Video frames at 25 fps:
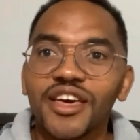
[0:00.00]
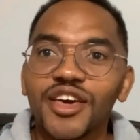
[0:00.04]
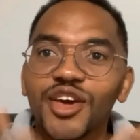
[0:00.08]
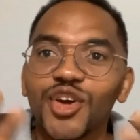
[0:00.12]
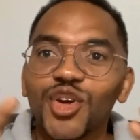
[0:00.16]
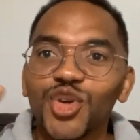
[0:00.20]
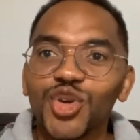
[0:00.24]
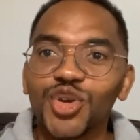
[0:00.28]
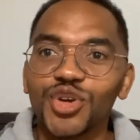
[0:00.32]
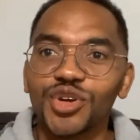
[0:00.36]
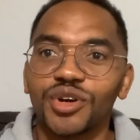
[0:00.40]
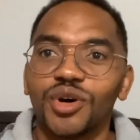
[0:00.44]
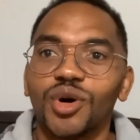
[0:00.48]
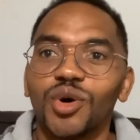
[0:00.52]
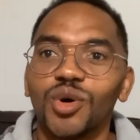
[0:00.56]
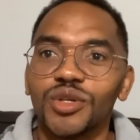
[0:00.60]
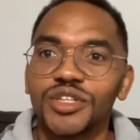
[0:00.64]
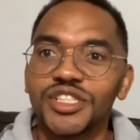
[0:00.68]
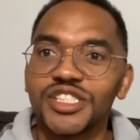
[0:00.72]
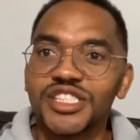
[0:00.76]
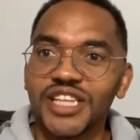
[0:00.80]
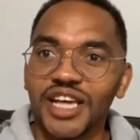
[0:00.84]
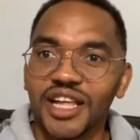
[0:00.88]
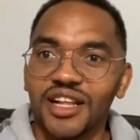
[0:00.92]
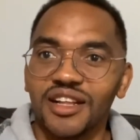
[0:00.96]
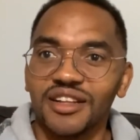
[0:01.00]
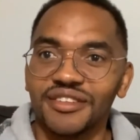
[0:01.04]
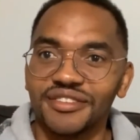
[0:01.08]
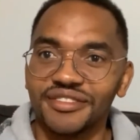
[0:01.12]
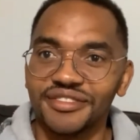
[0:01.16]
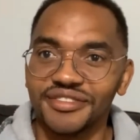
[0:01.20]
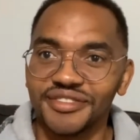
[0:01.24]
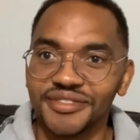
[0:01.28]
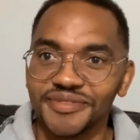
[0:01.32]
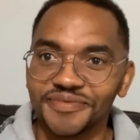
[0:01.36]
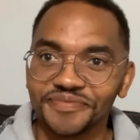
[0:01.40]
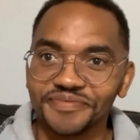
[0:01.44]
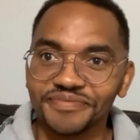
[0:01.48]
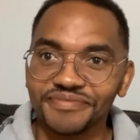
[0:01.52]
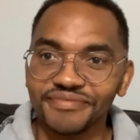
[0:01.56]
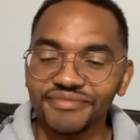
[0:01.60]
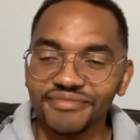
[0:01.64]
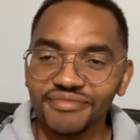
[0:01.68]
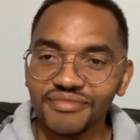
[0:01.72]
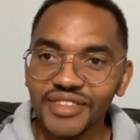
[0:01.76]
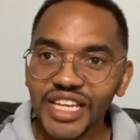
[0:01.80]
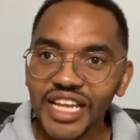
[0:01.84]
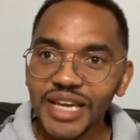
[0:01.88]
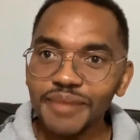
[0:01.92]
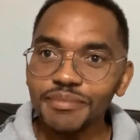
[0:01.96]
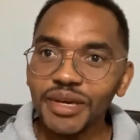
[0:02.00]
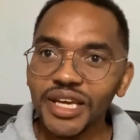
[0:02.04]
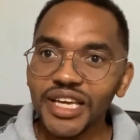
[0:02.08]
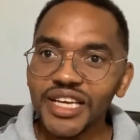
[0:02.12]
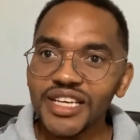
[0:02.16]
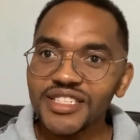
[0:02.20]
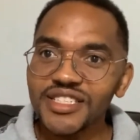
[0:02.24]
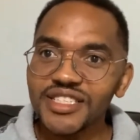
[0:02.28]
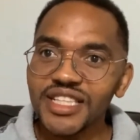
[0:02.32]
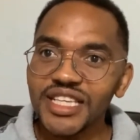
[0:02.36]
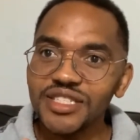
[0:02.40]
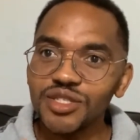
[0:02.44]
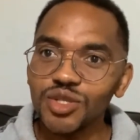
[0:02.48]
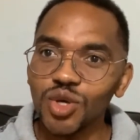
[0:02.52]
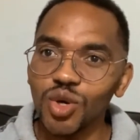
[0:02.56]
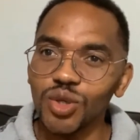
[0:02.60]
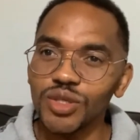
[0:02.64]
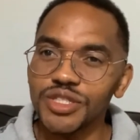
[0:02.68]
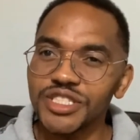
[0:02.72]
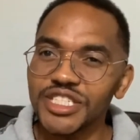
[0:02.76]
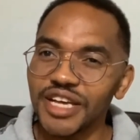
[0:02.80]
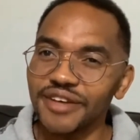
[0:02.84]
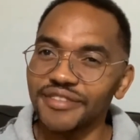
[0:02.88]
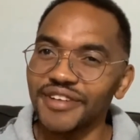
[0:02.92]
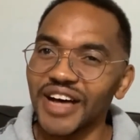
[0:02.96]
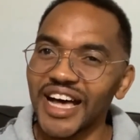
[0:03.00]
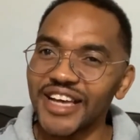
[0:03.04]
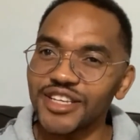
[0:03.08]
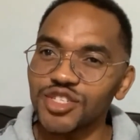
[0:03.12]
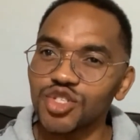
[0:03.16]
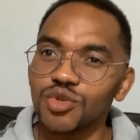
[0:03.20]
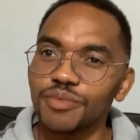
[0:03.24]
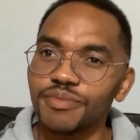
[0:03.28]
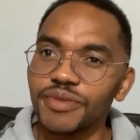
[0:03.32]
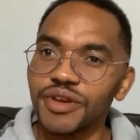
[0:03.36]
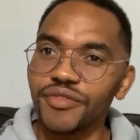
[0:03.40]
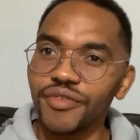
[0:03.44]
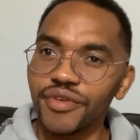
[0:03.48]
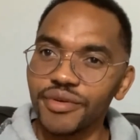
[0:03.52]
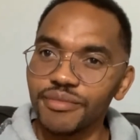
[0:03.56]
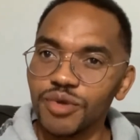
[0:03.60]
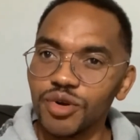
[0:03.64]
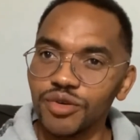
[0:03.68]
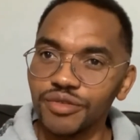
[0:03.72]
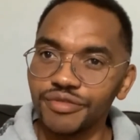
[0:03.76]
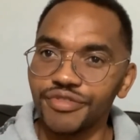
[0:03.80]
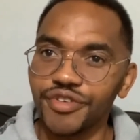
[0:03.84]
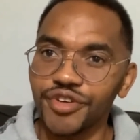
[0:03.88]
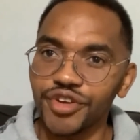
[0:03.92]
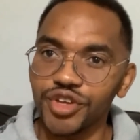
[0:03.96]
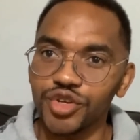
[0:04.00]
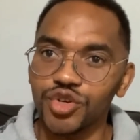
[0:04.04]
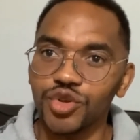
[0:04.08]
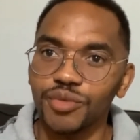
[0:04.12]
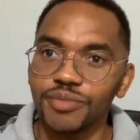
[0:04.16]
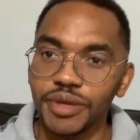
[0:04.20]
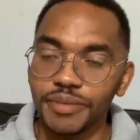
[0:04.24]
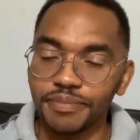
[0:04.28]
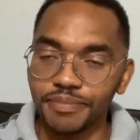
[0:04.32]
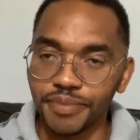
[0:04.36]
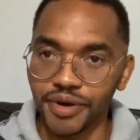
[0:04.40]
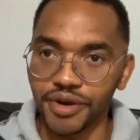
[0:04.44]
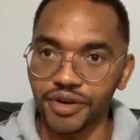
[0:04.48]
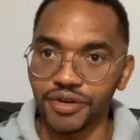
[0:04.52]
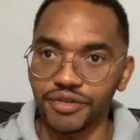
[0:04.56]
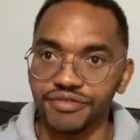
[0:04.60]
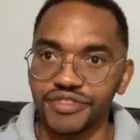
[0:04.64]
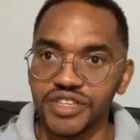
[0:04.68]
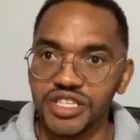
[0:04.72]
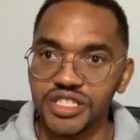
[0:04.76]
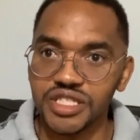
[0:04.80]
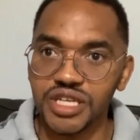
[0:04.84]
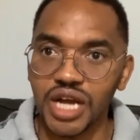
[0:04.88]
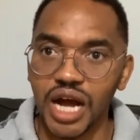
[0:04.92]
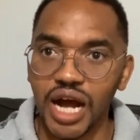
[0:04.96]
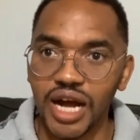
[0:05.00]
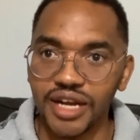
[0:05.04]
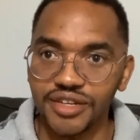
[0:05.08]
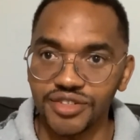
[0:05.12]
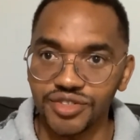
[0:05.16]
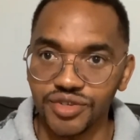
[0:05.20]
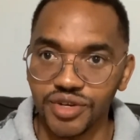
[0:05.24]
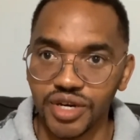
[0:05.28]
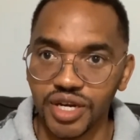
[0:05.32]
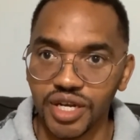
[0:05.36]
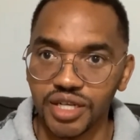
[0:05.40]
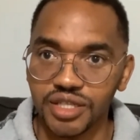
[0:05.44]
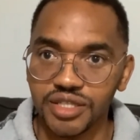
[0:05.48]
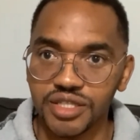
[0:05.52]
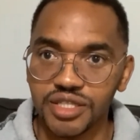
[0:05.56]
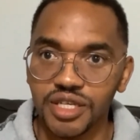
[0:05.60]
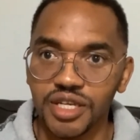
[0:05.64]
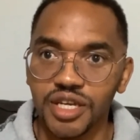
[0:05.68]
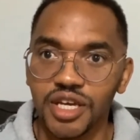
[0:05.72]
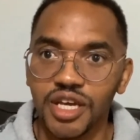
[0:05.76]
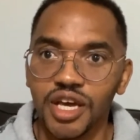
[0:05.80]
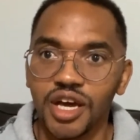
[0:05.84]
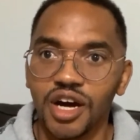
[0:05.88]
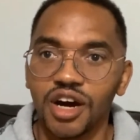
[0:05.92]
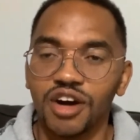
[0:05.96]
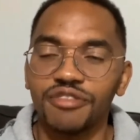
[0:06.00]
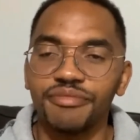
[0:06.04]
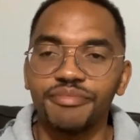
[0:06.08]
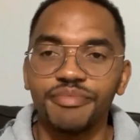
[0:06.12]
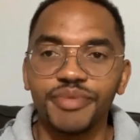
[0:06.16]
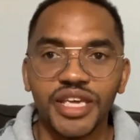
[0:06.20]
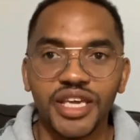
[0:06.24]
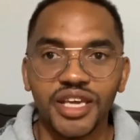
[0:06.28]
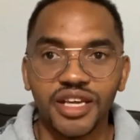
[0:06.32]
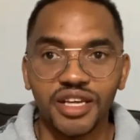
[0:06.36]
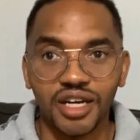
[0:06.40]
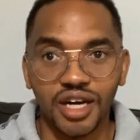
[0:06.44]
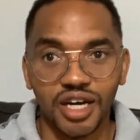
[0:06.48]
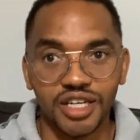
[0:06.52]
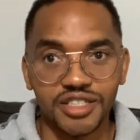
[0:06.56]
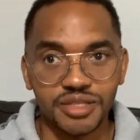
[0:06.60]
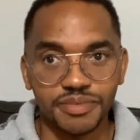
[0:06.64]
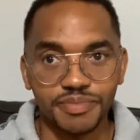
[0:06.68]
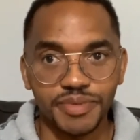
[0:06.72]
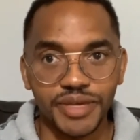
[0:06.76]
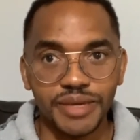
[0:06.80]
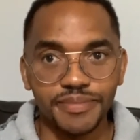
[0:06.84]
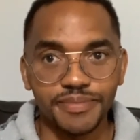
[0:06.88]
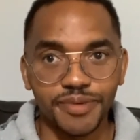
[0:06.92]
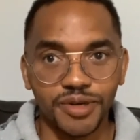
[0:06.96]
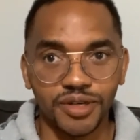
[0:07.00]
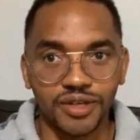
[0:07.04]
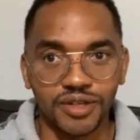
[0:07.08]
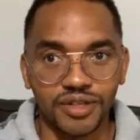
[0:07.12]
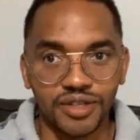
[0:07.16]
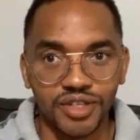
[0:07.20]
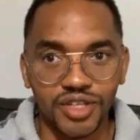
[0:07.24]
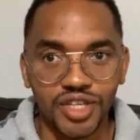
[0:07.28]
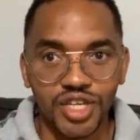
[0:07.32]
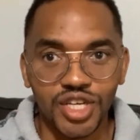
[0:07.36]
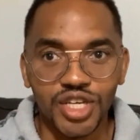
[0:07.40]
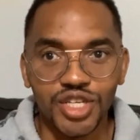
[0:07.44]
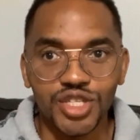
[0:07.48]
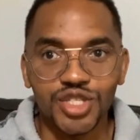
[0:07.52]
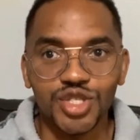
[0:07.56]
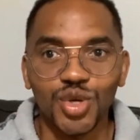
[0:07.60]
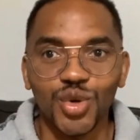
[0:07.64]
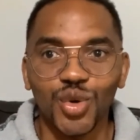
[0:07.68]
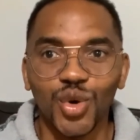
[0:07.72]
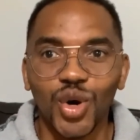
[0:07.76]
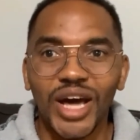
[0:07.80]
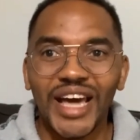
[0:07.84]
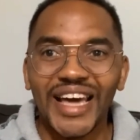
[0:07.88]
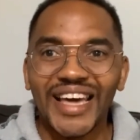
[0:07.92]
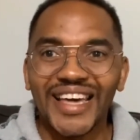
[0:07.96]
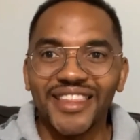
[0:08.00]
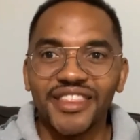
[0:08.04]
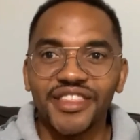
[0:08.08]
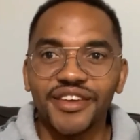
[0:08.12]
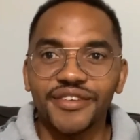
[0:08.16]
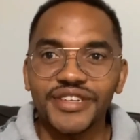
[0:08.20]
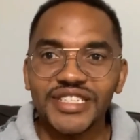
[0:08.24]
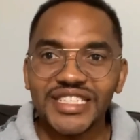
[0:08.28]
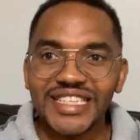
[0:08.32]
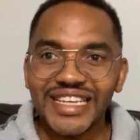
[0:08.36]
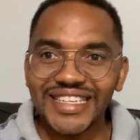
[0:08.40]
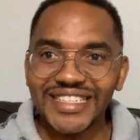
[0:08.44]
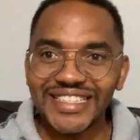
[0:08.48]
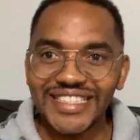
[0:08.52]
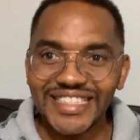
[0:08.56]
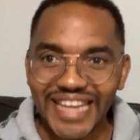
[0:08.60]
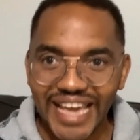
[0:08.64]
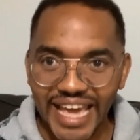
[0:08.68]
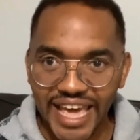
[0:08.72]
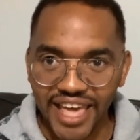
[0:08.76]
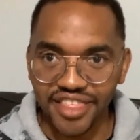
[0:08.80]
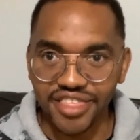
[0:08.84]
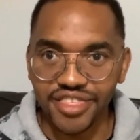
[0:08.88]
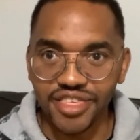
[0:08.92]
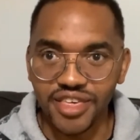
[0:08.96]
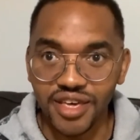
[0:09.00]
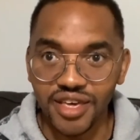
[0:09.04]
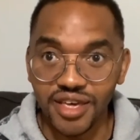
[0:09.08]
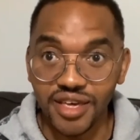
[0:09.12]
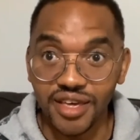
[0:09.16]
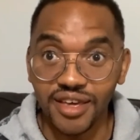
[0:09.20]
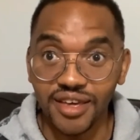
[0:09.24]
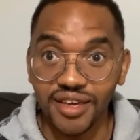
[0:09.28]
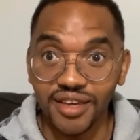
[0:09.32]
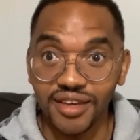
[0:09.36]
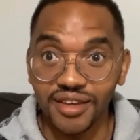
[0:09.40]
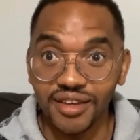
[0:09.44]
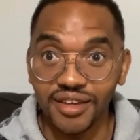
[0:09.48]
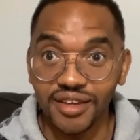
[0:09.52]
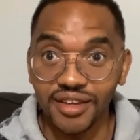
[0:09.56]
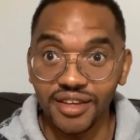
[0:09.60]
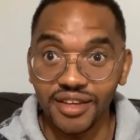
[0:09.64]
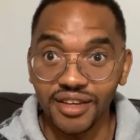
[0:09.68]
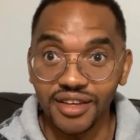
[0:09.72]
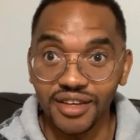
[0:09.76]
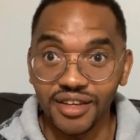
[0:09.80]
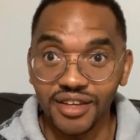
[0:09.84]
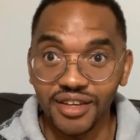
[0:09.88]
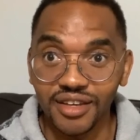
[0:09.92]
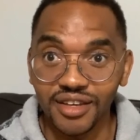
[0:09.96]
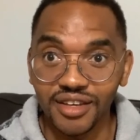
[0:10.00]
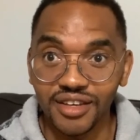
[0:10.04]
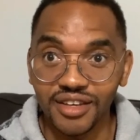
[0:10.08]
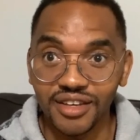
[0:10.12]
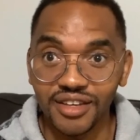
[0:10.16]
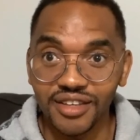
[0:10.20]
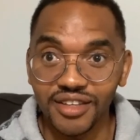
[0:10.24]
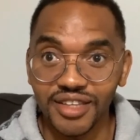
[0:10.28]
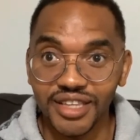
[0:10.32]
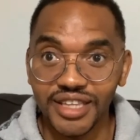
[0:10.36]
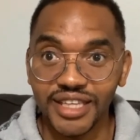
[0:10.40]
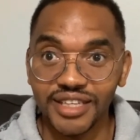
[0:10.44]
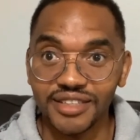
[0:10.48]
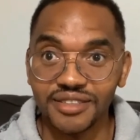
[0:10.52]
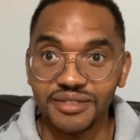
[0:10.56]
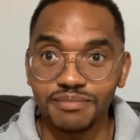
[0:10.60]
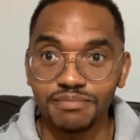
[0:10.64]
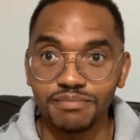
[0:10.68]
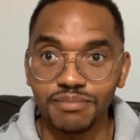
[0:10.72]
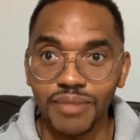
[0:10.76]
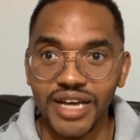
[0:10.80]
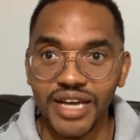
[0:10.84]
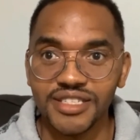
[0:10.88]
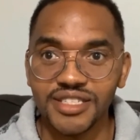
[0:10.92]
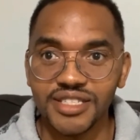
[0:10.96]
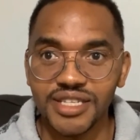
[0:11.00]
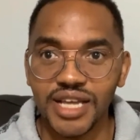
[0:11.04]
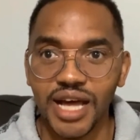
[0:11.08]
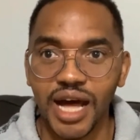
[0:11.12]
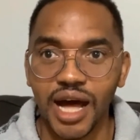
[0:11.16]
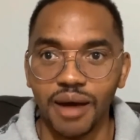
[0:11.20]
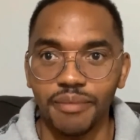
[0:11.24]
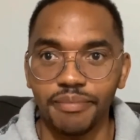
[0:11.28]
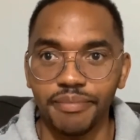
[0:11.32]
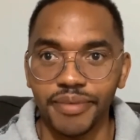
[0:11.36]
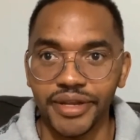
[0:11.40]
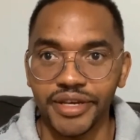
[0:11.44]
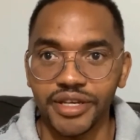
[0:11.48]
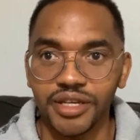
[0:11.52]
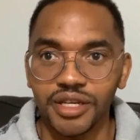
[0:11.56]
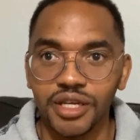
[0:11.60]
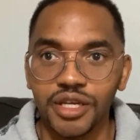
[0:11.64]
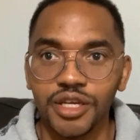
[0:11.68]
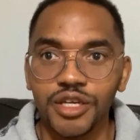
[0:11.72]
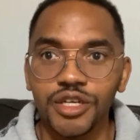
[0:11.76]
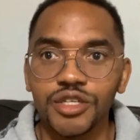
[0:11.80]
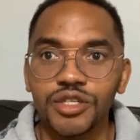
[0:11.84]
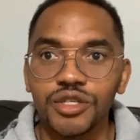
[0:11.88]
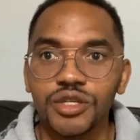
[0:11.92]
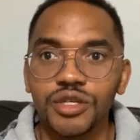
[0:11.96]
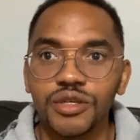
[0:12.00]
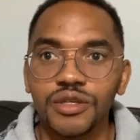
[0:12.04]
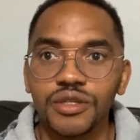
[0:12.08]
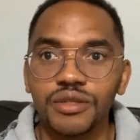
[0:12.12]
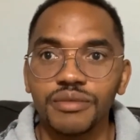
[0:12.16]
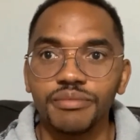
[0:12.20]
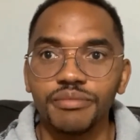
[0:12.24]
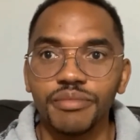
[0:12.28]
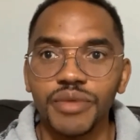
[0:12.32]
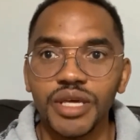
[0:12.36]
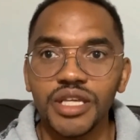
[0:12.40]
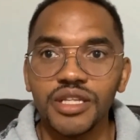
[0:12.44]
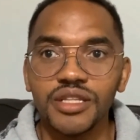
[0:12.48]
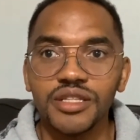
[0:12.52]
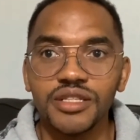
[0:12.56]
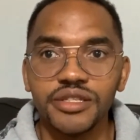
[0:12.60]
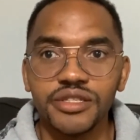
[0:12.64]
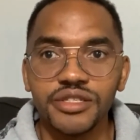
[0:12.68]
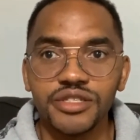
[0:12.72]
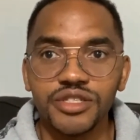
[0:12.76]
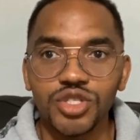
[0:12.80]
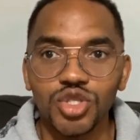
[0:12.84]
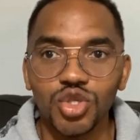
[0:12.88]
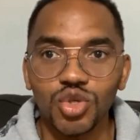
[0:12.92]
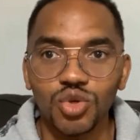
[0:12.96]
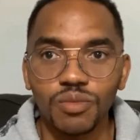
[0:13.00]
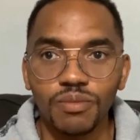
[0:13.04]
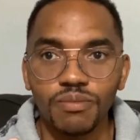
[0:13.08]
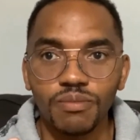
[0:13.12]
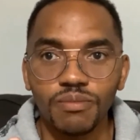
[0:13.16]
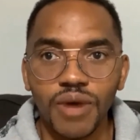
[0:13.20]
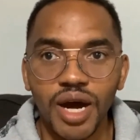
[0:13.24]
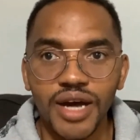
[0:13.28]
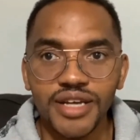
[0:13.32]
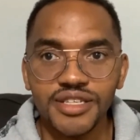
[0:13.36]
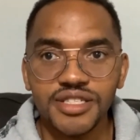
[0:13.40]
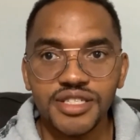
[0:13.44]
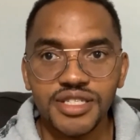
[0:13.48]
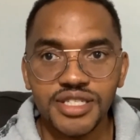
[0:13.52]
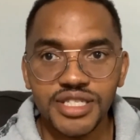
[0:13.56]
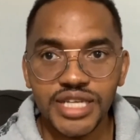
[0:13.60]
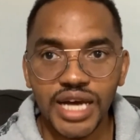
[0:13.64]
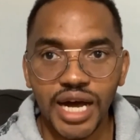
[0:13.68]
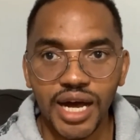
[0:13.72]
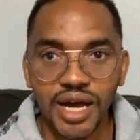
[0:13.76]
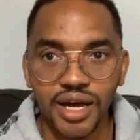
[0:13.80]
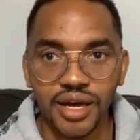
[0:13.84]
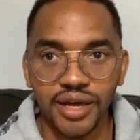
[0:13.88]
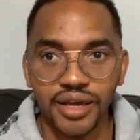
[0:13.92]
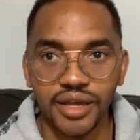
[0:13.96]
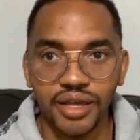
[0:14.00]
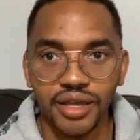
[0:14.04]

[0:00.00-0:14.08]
your old self. Because this old self has to be removed for you to be part of this contract of being God's people. So there is a death that must happen. Means you must die